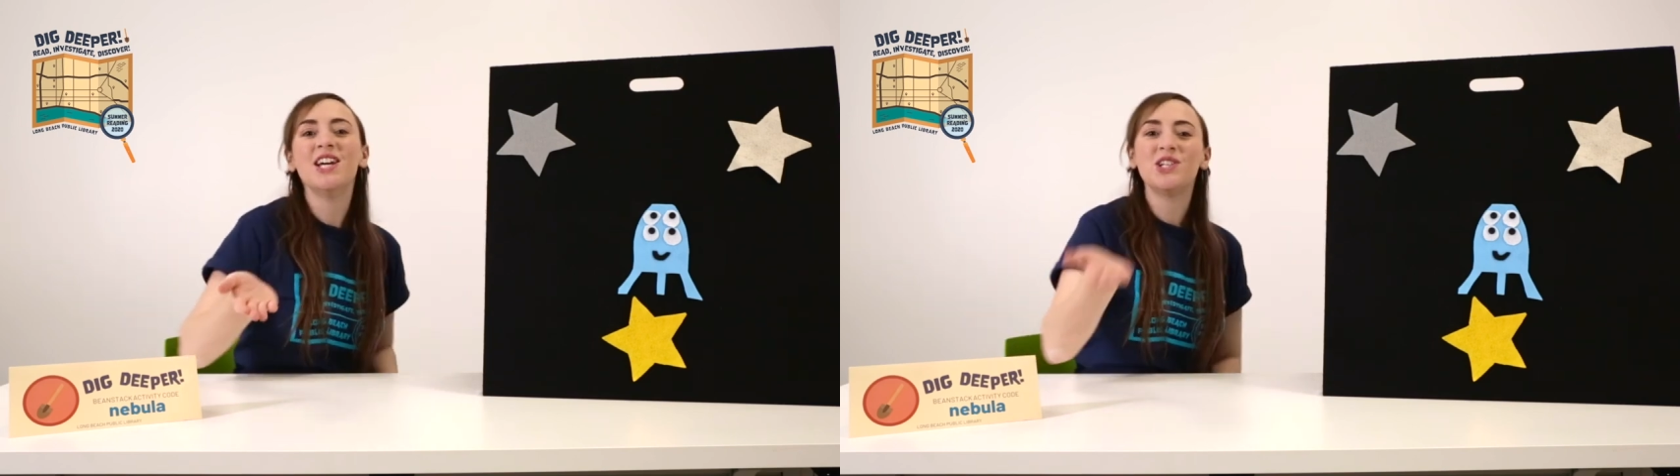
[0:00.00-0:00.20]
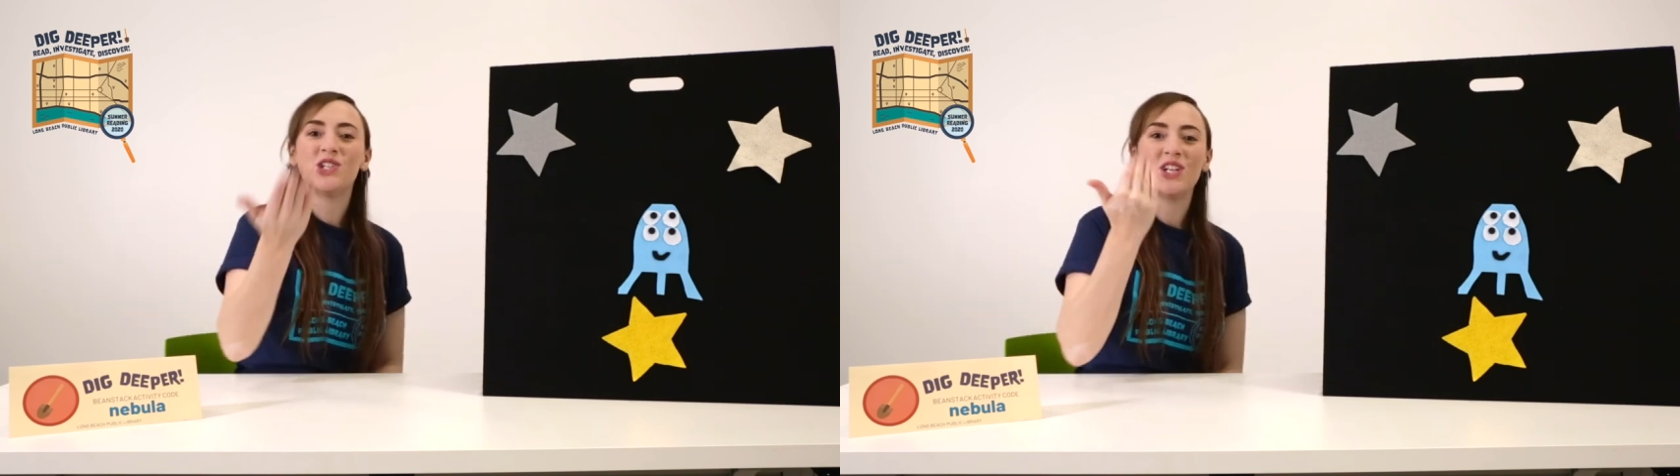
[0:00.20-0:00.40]

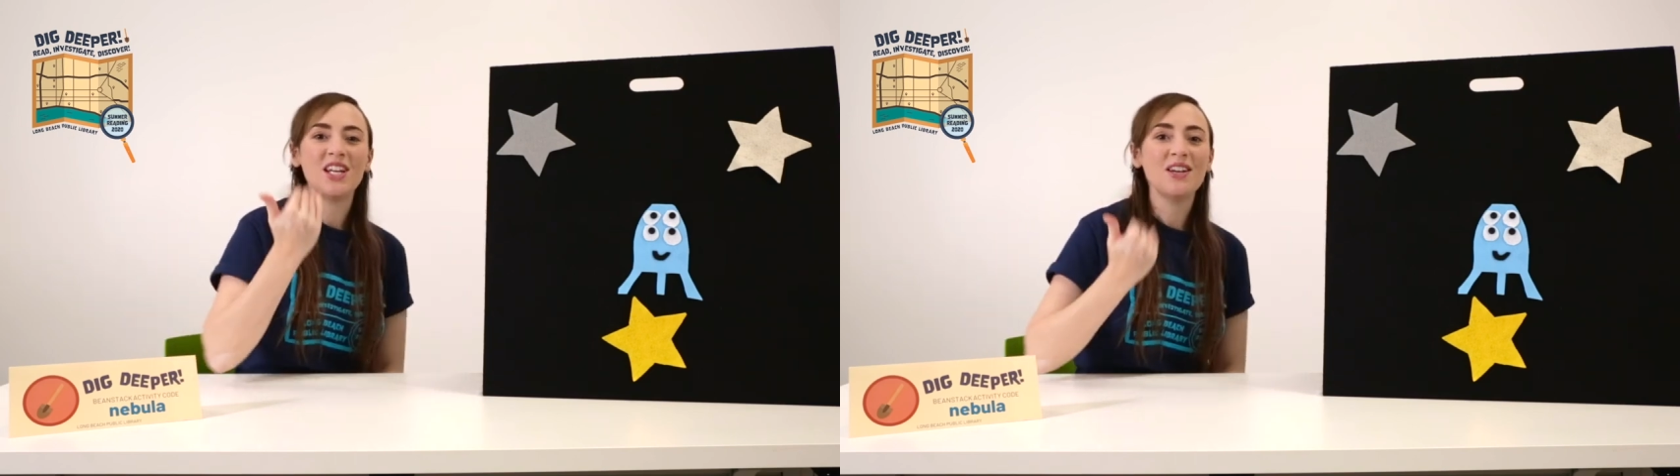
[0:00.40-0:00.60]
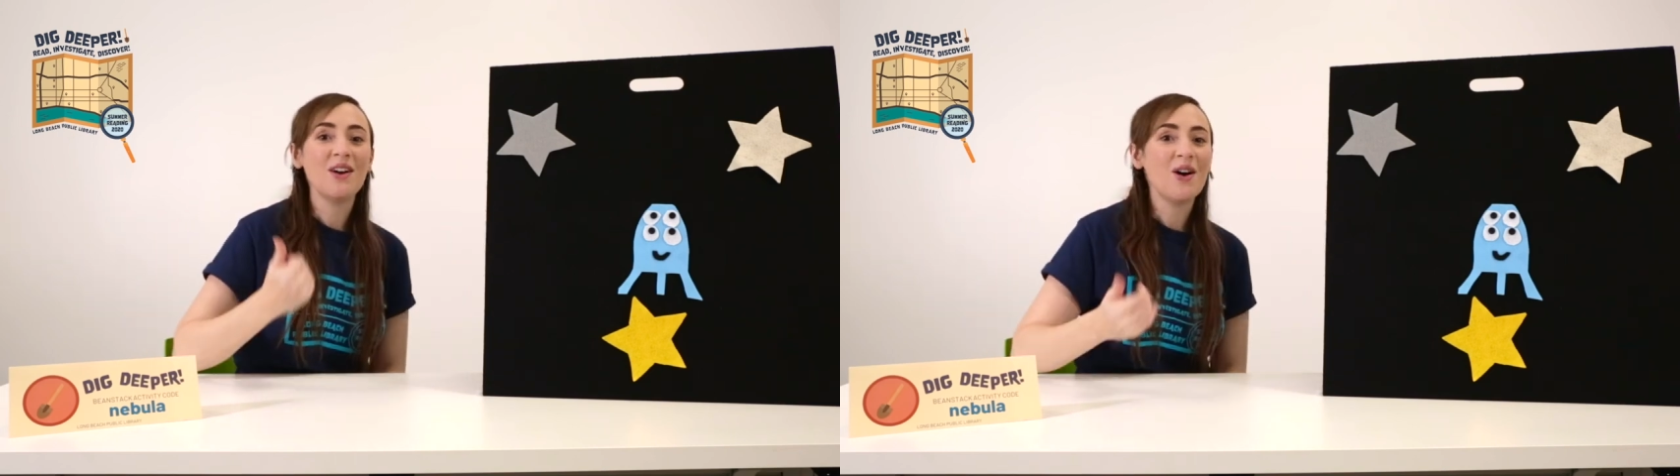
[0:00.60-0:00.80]

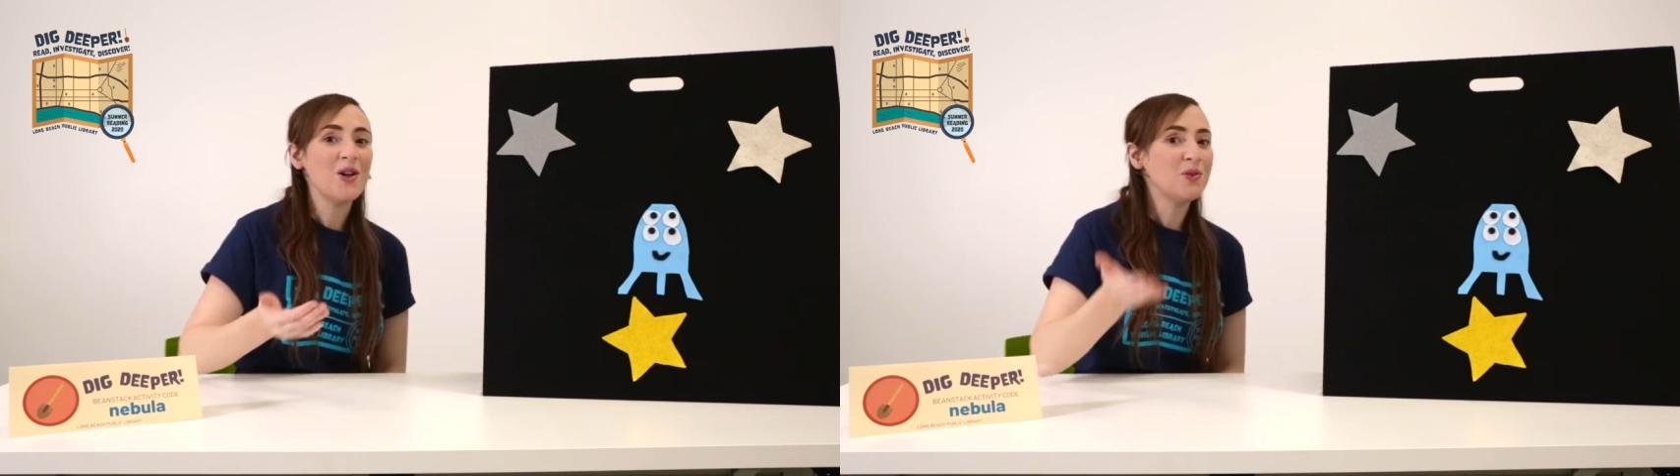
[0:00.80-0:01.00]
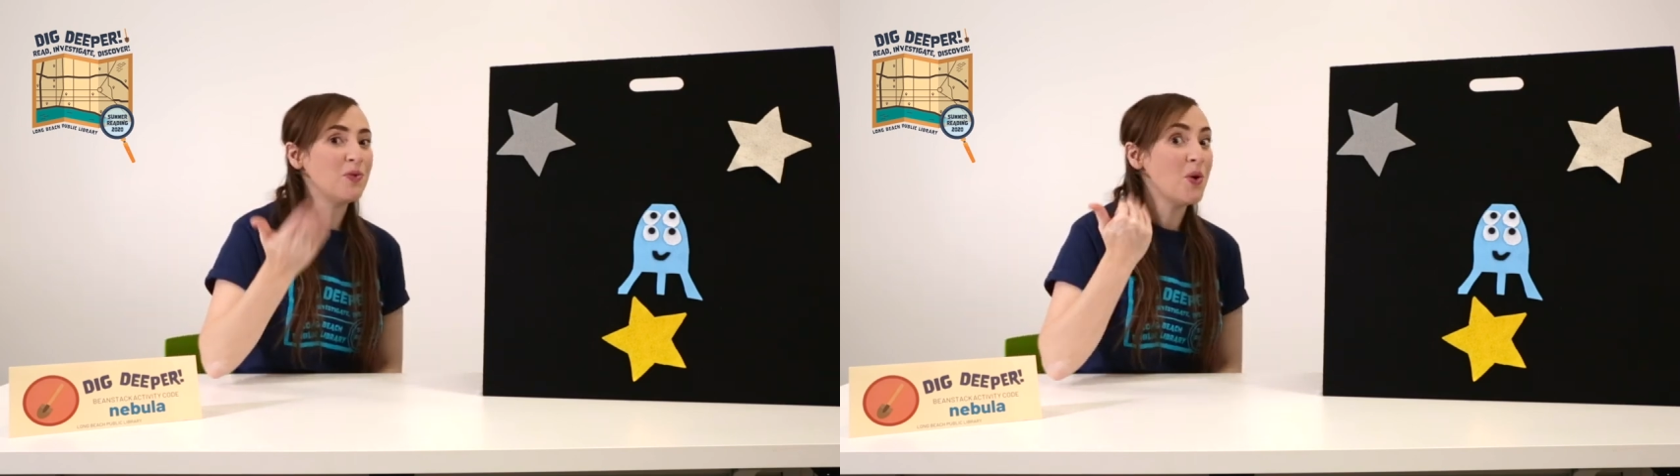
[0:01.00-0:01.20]
She
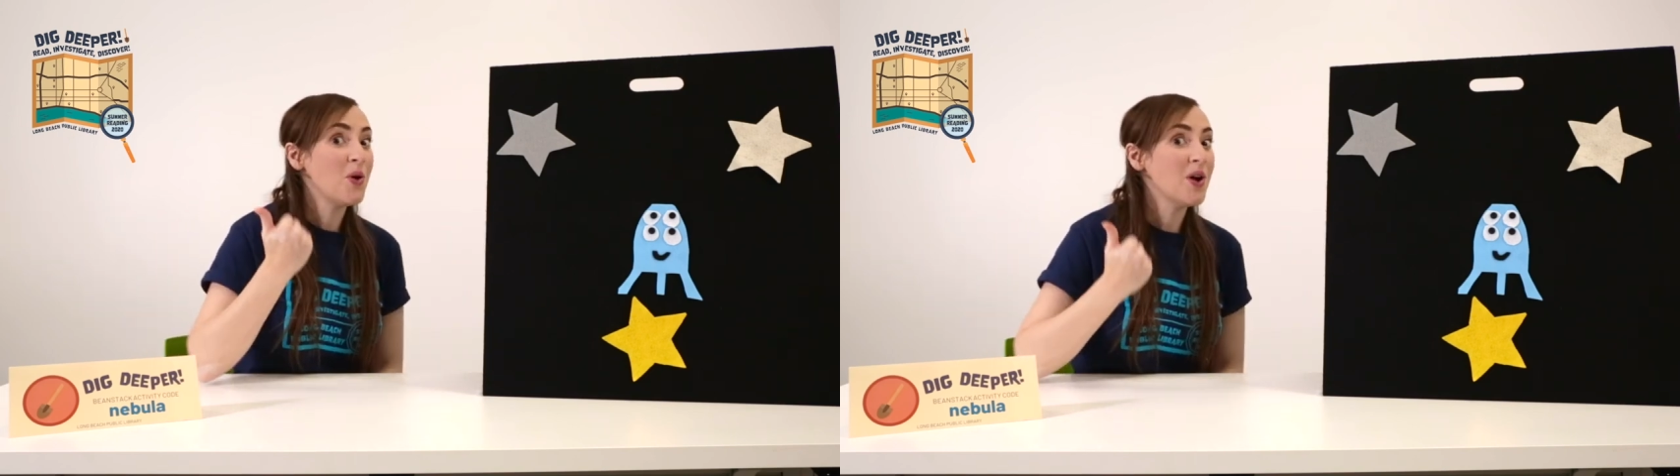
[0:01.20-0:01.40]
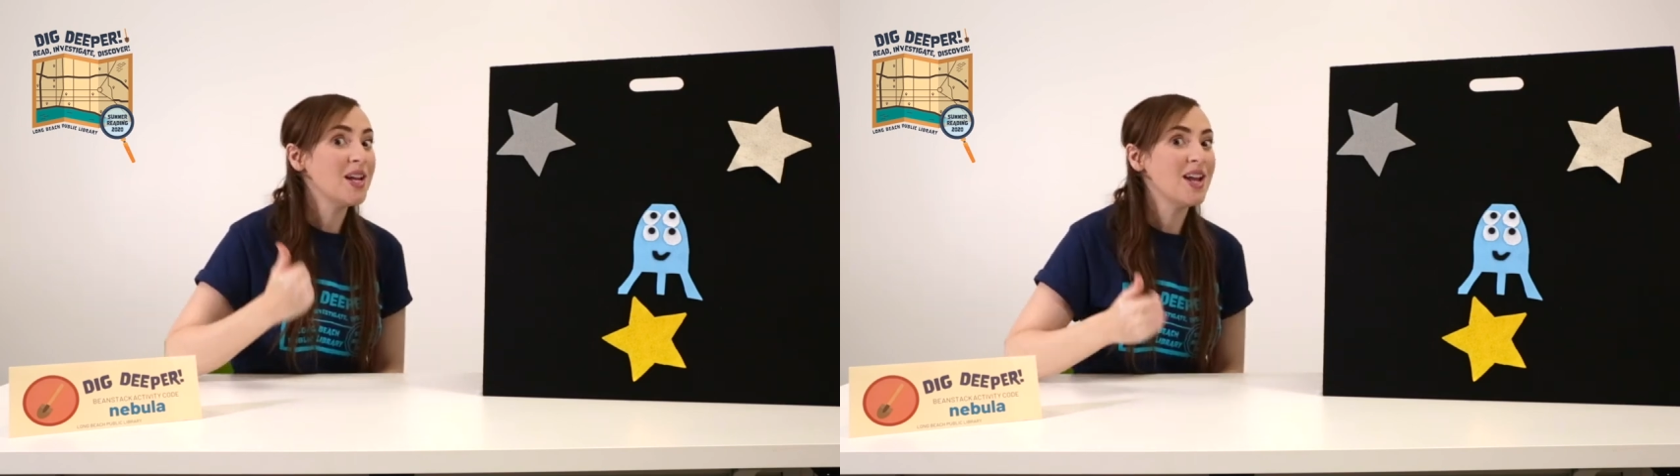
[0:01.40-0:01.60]
called
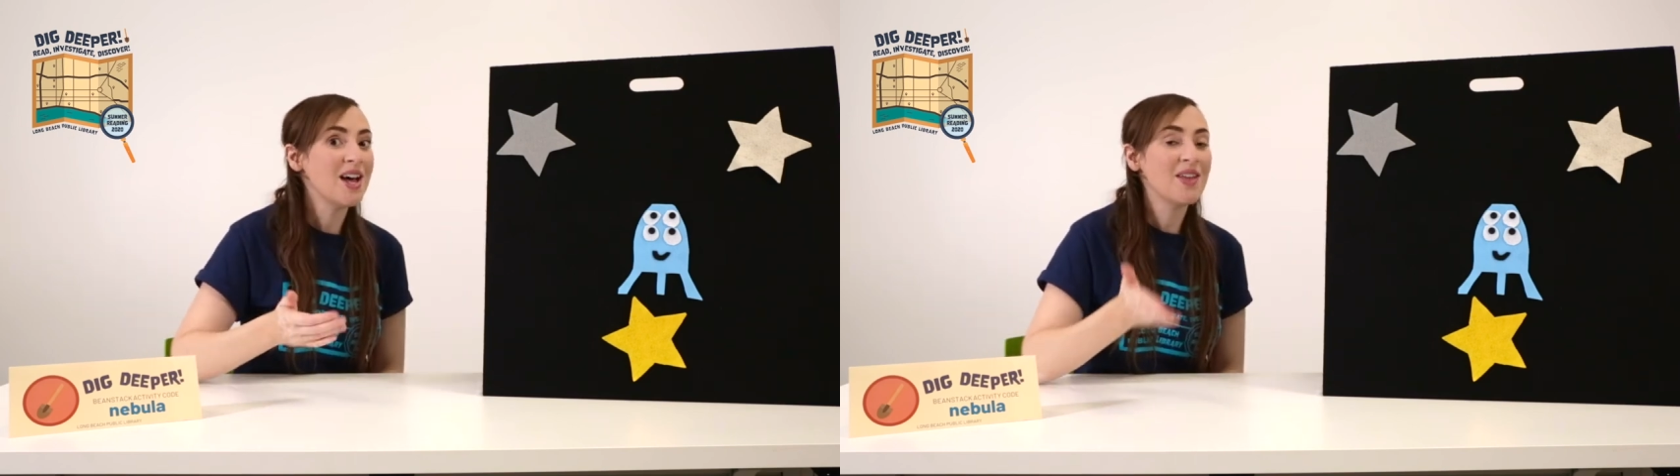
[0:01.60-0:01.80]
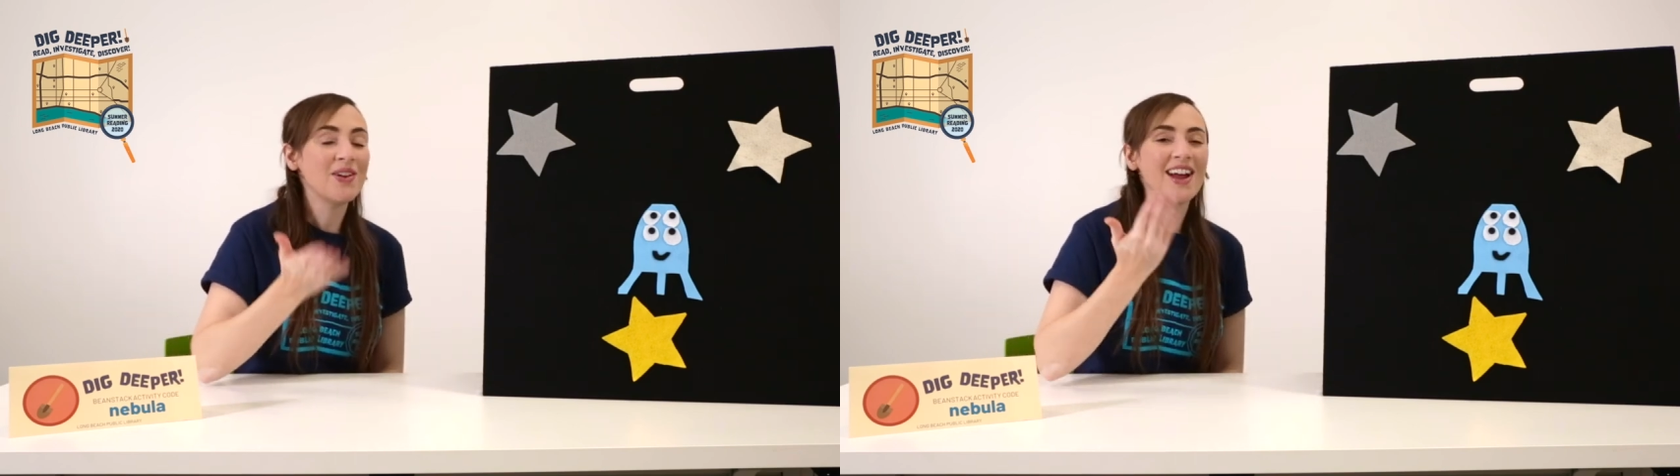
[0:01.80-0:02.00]
for
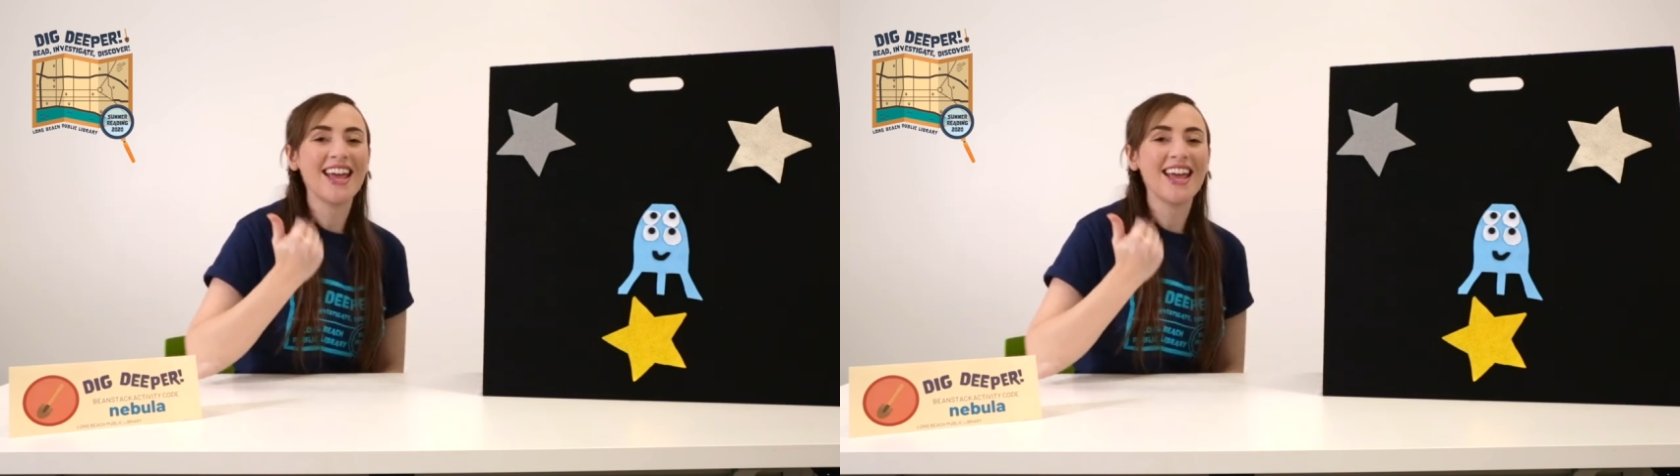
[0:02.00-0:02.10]
another